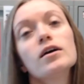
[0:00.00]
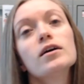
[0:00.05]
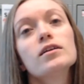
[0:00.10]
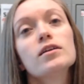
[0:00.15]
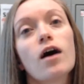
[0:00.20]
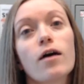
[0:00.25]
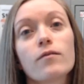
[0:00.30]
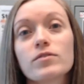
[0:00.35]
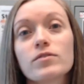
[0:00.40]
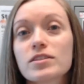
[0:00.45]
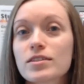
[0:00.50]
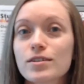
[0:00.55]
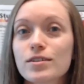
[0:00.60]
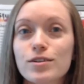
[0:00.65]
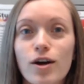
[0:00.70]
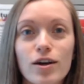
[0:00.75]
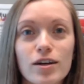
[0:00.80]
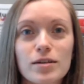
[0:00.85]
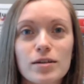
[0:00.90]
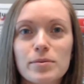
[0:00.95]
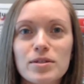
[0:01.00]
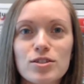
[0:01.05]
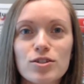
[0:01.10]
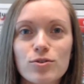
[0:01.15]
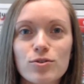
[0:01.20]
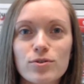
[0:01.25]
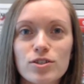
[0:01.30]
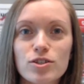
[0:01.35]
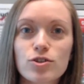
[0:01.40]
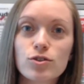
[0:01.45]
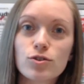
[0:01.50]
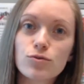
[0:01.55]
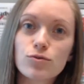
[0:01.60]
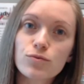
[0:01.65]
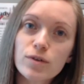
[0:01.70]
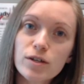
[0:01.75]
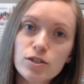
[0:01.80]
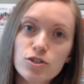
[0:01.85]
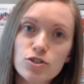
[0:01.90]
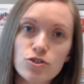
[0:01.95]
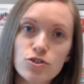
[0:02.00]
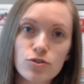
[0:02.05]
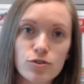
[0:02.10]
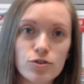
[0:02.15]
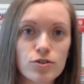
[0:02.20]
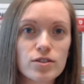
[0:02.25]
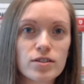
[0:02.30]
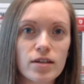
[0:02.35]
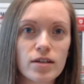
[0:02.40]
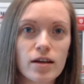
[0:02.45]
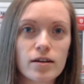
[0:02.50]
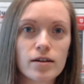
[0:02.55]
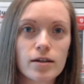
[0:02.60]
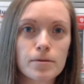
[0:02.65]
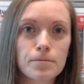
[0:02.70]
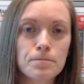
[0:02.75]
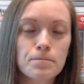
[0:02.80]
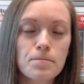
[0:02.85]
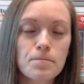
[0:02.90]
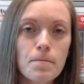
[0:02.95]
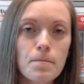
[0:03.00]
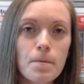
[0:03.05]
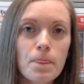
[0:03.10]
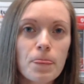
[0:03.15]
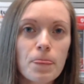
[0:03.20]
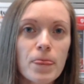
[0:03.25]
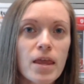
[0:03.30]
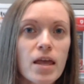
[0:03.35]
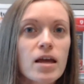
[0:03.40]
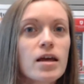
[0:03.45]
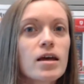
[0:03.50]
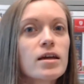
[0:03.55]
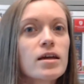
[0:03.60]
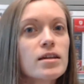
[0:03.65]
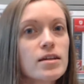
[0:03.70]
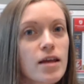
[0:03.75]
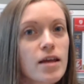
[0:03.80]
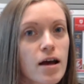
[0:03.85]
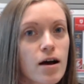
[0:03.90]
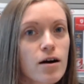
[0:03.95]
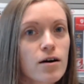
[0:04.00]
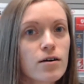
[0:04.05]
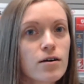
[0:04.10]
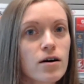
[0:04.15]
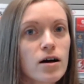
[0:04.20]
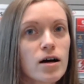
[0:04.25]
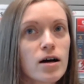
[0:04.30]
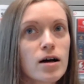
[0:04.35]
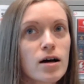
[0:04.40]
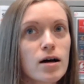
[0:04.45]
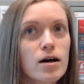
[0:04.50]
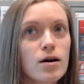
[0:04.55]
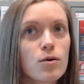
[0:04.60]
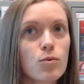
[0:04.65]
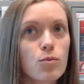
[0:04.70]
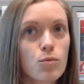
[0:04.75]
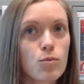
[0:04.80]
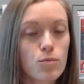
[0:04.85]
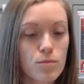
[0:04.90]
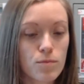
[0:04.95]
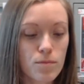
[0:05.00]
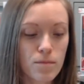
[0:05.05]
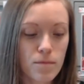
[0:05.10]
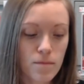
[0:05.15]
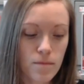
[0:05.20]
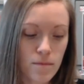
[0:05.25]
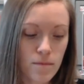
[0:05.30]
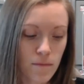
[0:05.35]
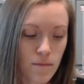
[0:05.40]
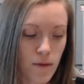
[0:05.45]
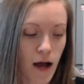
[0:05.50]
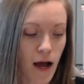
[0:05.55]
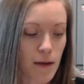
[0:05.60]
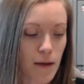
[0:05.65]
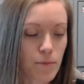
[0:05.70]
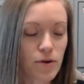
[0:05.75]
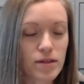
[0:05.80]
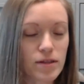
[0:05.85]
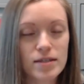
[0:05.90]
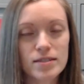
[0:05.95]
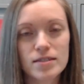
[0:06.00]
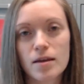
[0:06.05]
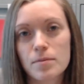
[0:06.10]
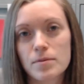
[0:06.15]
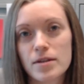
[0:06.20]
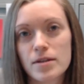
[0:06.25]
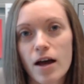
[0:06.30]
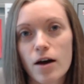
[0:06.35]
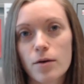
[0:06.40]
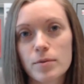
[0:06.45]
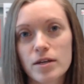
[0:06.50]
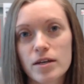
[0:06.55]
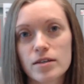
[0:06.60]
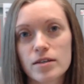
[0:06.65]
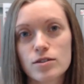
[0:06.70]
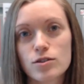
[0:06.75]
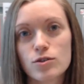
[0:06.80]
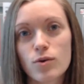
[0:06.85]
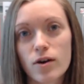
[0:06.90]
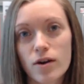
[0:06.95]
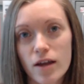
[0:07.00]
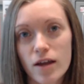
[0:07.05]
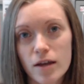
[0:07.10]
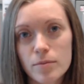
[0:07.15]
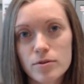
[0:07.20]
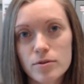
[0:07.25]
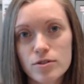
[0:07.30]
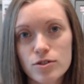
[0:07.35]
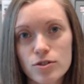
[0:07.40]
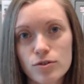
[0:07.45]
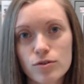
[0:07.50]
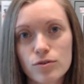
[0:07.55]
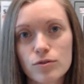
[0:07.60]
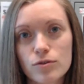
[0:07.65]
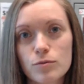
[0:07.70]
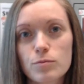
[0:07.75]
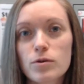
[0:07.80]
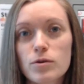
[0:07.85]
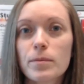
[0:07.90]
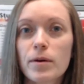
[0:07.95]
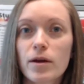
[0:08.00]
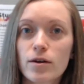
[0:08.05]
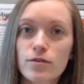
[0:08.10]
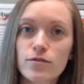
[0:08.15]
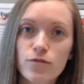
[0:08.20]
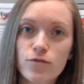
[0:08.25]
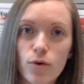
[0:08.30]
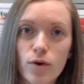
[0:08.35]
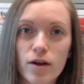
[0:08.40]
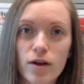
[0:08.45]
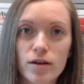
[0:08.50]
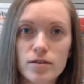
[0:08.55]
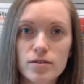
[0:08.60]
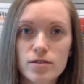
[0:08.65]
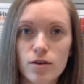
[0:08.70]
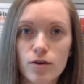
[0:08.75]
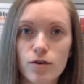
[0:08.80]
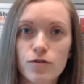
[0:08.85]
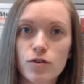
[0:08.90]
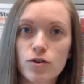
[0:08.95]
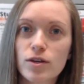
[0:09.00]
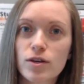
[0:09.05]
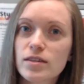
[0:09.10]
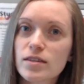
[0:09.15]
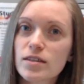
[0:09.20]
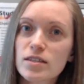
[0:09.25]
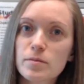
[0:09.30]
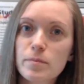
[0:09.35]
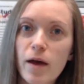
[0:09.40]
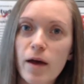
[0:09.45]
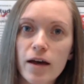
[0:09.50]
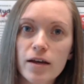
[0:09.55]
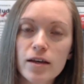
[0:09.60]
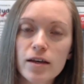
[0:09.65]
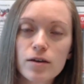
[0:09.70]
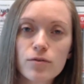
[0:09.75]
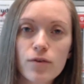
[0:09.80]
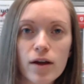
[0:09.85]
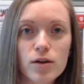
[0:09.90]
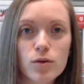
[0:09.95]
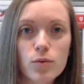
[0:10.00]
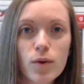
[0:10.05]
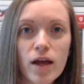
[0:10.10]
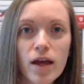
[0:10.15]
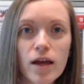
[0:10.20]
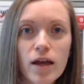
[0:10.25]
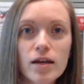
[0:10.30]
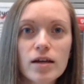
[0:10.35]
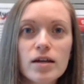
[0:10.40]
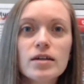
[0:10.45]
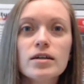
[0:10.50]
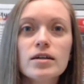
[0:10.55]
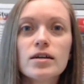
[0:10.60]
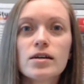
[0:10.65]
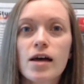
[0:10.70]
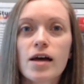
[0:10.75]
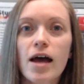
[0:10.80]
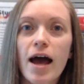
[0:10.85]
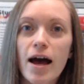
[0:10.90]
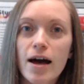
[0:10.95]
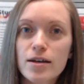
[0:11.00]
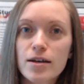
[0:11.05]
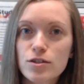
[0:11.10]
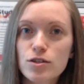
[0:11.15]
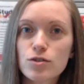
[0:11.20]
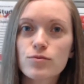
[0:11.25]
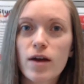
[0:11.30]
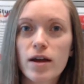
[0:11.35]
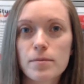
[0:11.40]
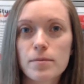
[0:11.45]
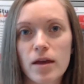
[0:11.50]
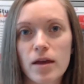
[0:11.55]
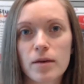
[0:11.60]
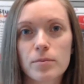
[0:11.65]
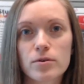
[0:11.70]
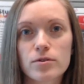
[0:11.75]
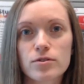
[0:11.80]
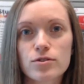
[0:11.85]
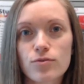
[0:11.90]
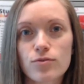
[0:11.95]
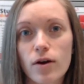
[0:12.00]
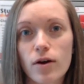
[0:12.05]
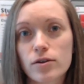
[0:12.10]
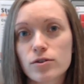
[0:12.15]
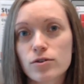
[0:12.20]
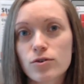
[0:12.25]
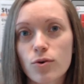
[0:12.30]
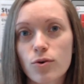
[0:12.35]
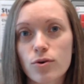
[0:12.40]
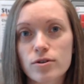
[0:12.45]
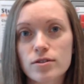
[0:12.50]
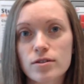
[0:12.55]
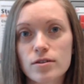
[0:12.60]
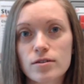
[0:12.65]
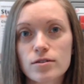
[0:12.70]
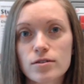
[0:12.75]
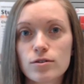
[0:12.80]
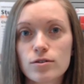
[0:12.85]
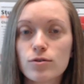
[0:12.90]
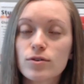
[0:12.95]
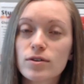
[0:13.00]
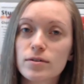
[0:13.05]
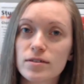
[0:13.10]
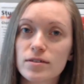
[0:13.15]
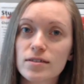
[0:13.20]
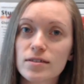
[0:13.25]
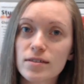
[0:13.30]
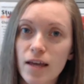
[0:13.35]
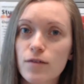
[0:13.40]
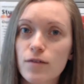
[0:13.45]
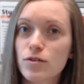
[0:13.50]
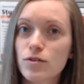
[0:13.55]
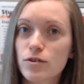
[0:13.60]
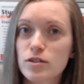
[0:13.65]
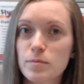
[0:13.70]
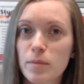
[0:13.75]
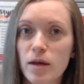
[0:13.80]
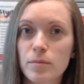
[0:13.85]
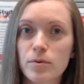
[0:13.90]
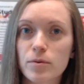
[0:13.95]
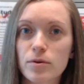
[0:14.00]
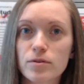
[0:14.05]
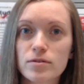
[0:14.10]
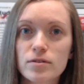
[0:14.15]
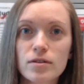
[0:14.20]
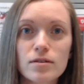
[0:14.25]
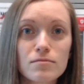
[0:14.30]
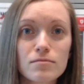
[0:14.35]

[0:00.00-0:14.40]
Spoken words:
obviously not going to be due until you reach junior standing. Now, I bring this up now because you are able to prepare for it. So if you get this packet right away, as you write papers throughout your courses, you can save those papers,